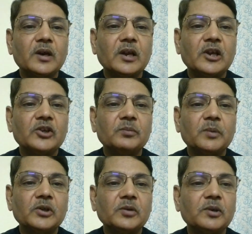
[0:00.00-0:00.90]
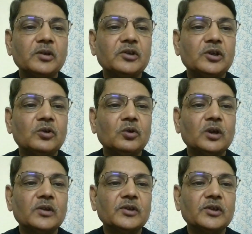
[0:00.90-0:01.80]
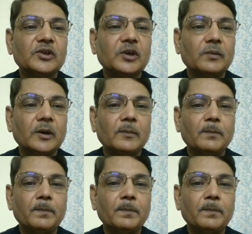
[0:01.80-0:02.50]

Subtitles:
a specific gene locus is given.